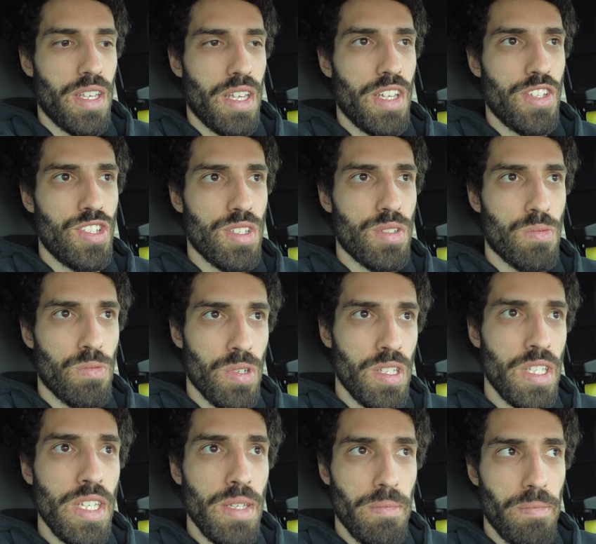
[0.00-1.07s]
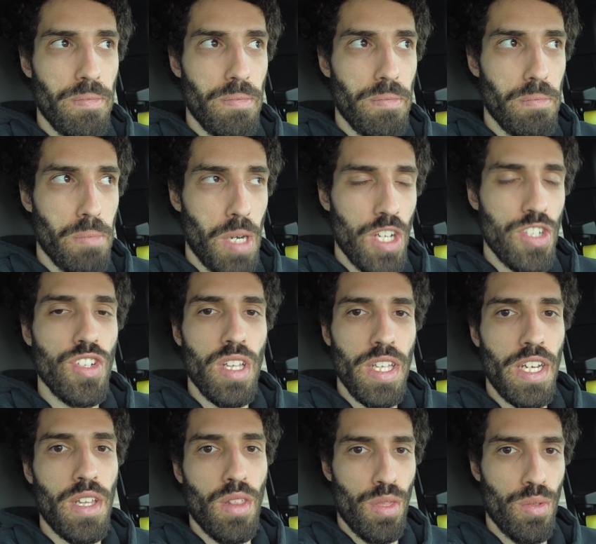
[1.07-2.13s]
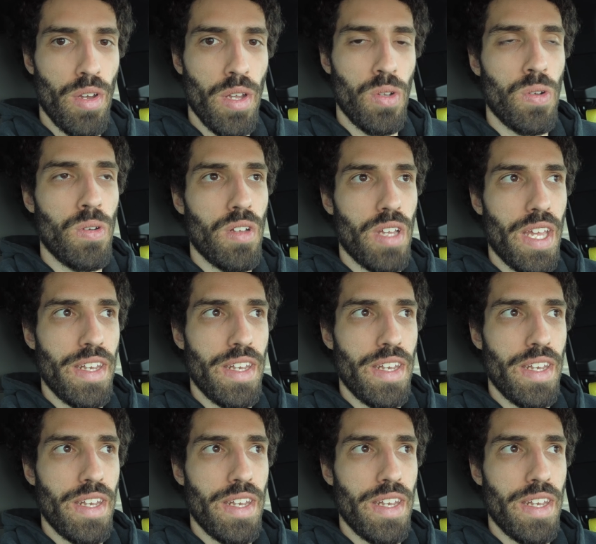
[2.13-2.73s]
is just really modulating the throttle